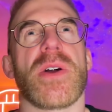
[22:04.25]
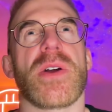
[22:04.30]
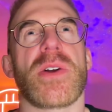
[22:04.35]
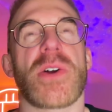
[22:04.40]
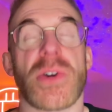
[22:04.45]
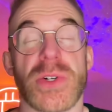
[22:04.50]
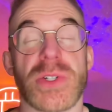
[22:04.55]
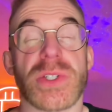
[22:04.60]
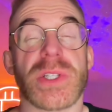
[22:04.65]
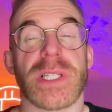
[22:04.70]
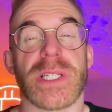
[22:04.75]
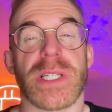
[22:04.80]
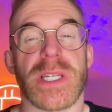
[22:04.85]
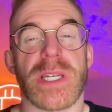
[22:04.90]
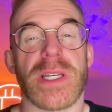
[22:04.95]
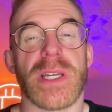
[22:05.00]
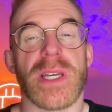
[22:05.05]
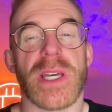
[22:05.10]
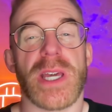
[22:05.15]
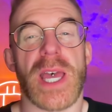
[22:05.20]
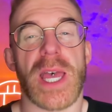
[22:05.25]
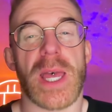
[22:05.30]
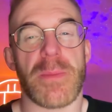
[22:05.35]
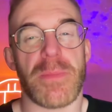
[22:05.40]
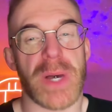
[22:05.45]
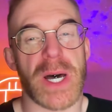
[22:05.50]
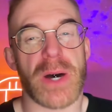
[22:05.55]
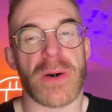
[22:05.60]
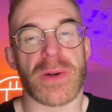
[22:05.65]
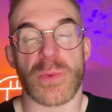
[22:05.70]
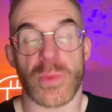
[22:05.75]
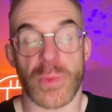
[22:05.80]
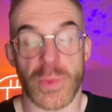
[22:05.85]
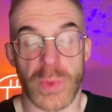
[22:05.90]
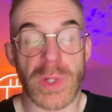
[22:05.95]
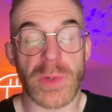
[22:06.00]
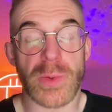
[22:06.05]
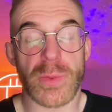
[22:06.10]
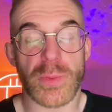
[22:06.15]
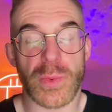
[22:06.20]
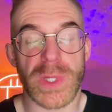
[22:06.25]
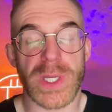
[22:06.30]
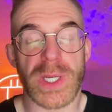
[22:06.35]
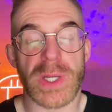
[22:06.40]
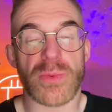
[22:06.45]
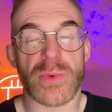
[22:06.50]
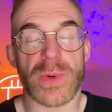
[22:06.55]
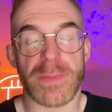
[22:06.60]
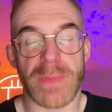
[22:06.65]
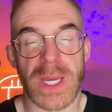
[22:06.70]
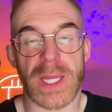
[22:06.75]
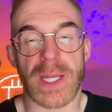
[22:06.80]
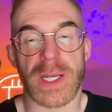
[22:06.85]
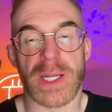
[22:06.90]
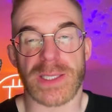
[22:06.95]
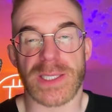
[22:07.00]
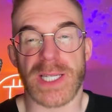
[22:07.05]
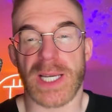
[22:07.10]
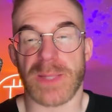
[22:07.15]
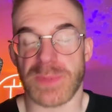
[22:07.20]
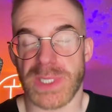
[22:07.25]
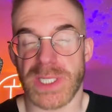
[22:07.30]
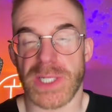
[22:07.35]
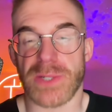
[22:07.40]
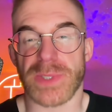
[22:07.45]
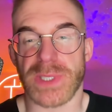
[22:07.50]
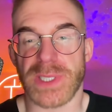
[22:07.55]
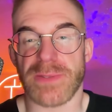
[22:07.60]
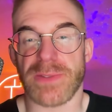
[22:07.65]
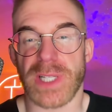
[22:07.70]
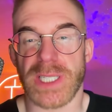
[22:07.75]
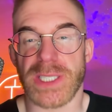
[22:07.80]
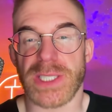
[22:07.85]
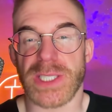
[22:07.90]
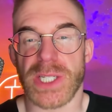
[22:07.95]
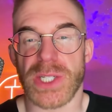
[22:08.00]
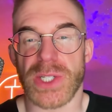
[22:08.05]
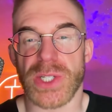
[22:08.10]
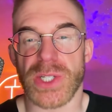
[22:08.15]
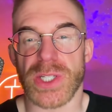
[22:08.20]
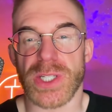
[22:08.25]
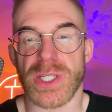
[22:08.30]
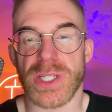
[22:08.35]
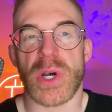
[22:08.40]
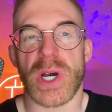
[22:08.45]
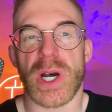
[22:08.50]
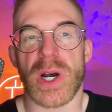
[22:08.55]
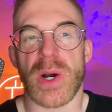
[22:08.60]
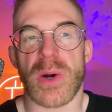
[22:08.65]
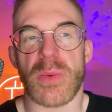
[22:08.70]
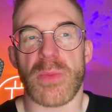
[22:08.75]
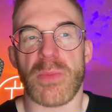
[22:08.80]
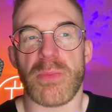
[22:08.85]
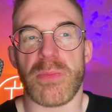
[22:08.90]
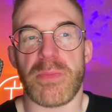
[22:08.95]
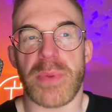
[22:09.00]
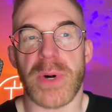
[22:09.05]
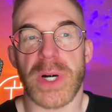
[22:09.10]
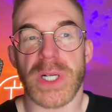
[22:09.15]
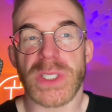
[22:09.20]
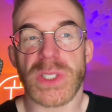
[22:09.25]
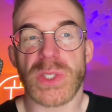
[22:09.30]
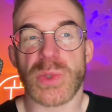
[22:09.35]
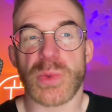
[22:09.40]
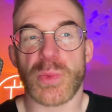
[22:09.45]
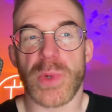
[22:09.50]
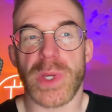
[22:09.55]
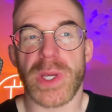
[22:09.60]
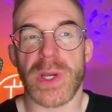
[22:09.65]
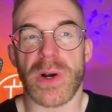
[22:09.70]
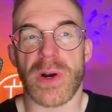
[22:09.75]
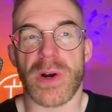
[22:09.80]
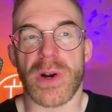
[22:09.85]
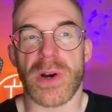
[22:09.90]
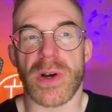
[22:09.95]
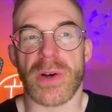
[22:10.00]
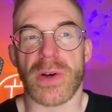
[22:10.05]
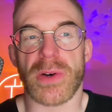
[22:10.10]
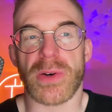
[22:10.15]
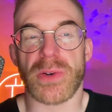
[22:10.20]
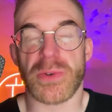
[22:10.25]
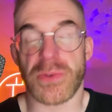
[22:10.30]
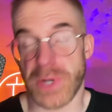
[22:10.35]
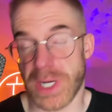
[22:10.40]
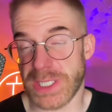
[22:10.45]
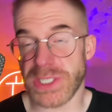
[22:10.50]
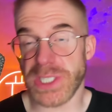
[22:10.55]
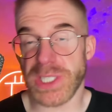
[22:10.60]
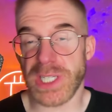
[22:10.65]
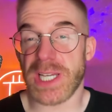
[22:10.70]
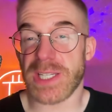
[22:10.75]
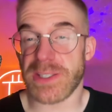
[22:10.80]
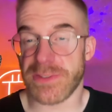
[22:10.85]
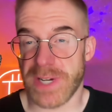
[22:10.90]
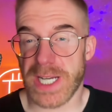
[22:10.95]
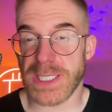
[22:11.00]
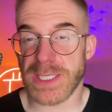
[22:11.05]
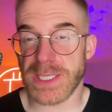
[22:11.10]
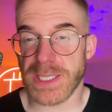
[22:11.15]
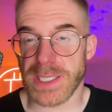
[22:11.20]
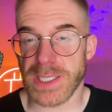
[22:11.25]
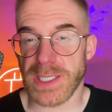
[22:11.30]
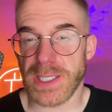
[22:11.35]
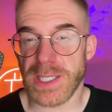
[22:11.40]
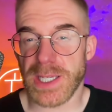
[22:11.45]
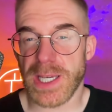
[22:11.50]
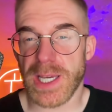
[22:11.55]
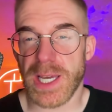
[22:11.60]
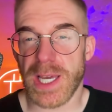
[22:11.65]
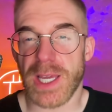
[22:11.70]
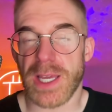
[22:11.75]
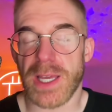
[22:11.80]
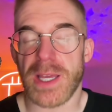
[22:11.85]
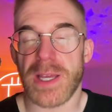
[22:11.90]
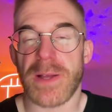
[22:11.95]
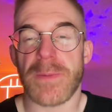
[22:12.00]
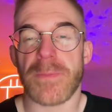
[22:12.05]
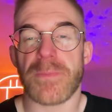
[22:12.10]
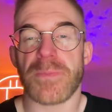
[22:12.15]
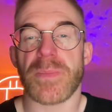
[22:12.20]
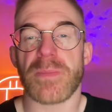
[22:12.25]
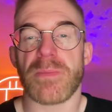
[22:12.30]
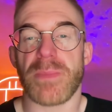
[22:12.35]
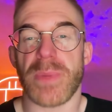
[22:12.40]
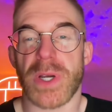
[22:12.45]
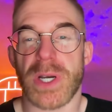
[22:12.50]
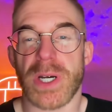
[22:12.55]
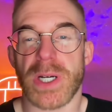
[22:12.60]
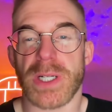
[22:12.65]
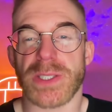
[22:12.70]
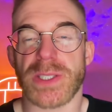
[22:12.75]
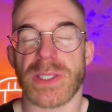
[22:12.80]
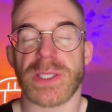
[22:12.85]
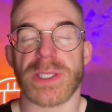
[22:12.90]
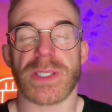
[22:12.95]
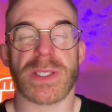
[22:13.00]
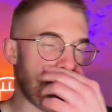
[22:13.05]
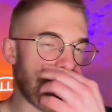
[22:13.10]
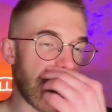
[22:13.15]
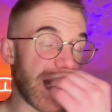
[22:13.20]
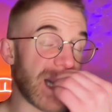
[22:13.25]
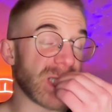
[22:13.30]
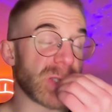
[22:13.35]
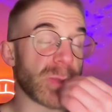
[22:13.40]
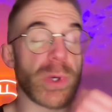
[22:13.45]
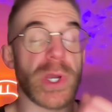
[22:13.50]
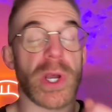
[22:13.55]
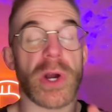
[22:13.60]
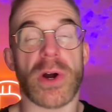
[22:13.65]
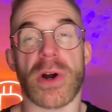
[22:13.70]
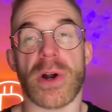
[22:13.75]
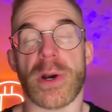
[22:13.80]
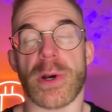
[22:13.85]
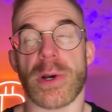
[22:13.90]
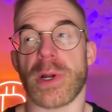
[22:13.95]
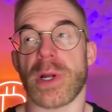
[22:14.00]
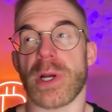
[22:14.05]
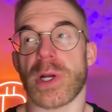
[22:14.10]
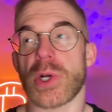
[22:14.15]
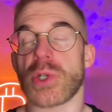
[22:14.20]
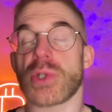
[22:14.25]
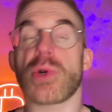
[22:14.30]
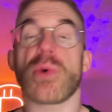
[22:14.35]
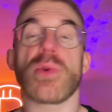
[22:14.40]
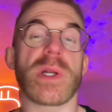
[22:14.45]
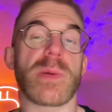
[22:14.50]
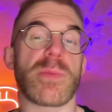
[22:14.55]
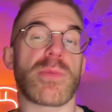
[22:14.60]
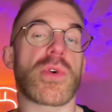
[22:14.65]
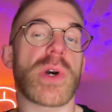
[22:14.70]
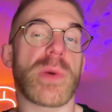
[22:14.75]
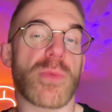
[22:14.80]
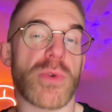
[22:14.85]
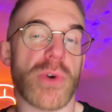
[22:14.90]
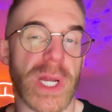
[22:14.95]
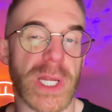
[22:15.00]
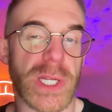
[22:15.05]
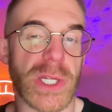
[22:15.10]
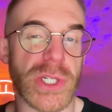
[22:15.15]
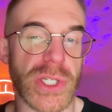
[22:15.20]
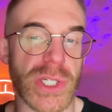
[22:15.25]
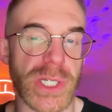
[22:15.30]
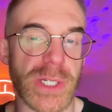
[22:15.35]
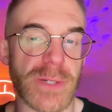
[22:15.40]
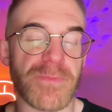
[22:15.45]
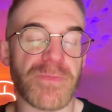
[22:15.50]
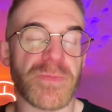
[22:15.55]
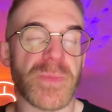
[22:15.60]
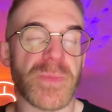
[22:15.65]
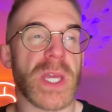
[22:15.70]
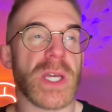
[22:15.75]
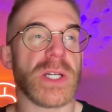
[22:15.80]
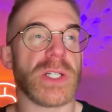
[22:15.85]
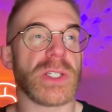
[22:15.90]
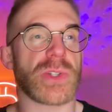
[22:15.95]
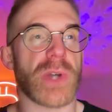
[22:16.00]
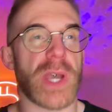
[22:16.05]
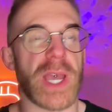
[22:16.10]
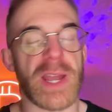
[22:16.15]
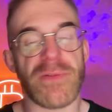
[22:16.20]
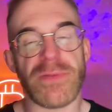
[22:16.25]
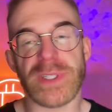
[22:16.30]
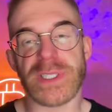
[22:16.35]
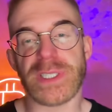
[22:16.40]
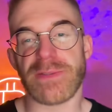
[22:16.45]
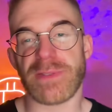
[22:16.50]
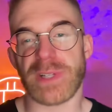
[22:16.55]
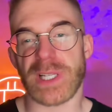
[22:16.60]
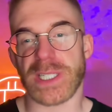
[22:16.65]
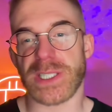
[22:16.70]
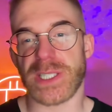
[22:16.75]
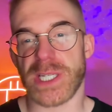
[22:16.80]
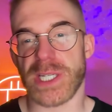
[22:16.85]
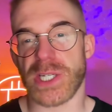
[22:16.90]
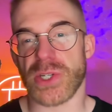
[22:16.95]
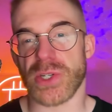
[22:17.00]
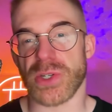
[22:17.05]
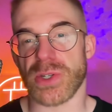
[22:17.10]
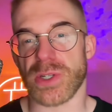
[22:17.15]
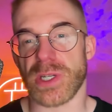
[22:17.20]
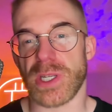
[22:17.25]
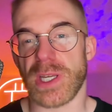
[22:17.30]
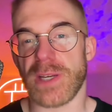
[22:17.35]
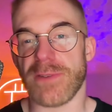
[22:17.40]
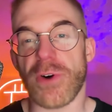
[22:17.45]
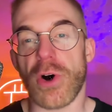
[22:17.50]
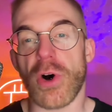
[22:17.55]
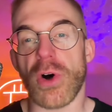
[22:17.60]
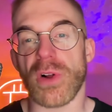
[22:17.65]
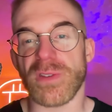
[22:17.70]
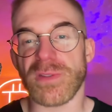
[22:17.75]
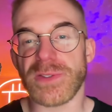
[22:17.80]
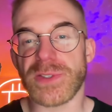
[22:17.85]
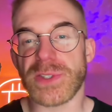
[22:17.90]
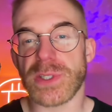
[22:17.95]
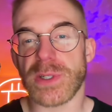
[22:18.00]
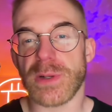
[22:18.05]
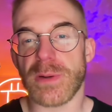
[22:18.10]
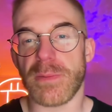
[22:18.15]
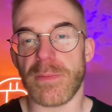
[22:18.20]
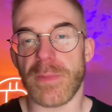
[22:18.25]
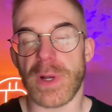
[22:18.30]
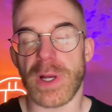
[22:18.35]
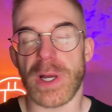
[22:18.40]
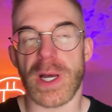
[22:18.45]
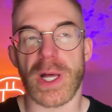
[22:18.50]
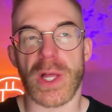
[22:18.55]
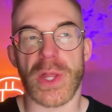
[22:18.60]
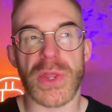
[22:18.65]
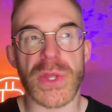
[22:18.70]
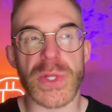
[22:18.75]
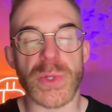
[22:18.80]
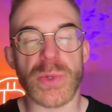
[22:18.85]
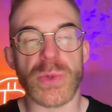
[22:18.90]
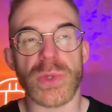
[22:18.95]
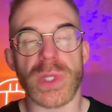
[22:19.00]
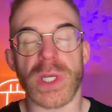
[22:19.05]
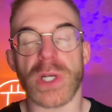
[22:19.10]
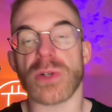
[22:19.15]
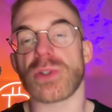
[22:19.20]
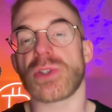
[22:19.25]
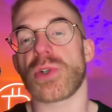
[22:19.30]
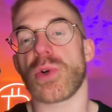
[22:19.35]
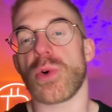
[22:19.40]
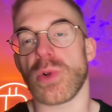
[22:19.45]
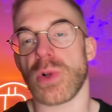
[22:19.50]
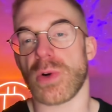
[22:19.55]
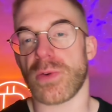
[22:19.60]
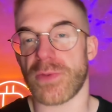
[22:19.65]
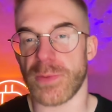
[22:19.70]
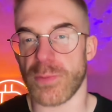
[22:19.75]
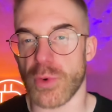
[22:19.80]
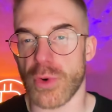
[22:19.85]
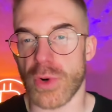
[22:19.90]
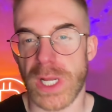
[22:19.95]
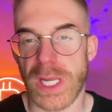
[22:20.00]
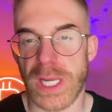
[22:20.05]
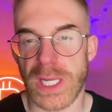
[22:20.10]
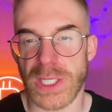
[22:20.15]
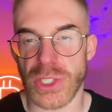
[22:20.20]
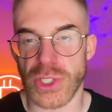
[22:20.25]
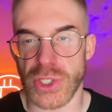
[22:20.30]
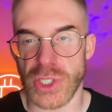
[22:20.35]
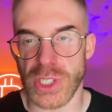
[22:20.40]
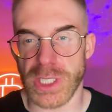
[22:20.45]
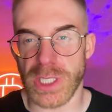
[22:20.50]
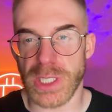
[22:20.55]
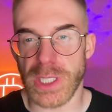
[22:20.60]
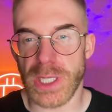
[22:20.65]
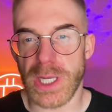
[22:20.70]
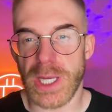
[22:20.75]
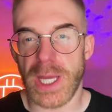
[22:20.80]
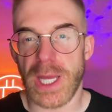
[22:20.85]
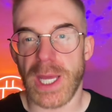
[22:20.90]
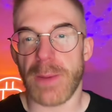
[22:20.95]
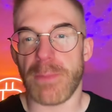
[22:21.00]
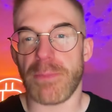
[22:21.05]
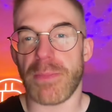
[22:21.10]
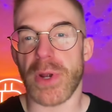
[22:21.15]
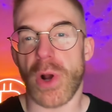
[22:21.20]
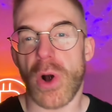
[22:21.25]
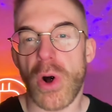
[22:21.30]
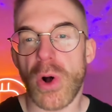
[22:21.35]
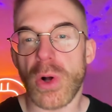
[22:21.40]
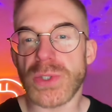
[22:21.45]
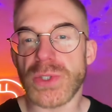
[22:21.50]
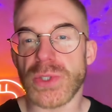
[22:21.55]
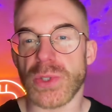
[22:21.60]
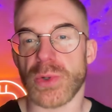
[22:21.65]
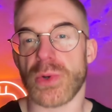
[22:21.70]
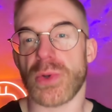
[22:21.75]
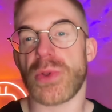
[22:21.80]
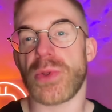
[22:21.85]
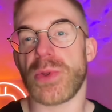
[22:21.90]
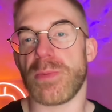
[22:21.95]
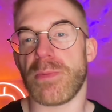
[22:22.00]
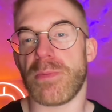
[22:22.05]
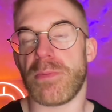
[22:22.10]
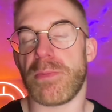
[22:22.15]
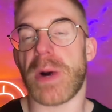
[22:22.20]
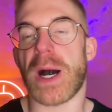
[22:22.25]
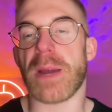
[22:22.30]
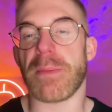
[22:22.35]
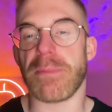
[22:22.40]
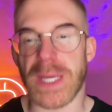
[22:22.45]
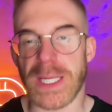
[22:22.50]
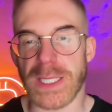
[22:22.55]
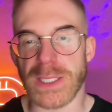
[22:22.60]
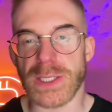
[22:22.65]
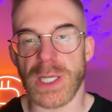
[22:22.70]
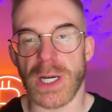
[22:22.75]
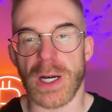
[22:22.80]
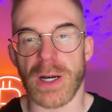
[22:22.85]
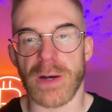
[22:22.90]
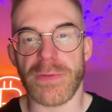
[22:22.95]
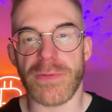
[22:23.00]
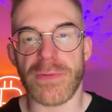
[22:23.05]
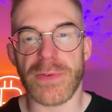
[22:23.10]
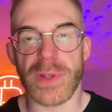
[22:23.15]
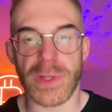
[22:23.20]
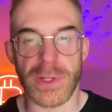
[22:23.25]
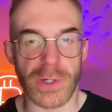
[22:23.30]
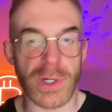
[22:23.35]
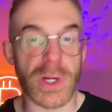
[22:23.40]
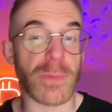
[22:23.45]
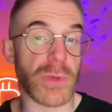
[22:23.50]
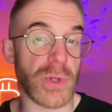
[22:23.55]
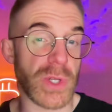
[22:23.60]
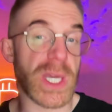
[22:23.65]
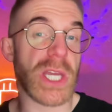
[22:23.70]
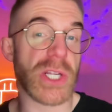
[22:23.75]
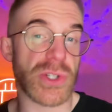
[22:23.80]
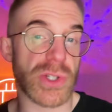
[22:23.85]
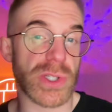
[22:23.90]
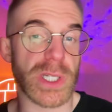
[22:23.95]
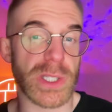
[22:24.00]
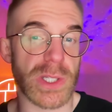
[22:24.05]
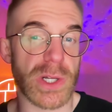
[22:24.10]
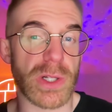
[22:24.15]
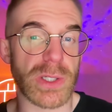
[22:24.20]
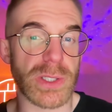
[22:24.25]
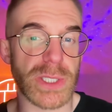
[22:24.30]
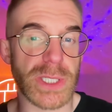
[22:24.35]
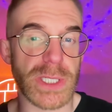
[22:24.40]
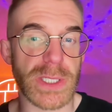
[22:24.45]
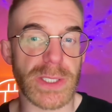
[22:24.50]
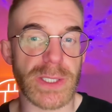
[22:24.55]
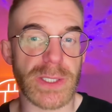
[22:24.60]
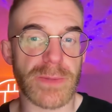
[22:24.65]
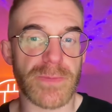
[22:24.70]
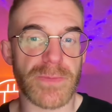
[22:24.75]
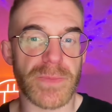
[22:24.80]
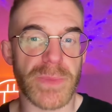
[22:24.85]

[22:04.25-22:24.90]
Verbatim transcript: currently about, we, we remain a type zero civilization, uh, but we are gradually advancing because as we are controlling more and more energy, so every civilization evolves uh, through the control over more energy, but also by means of their communication technologies.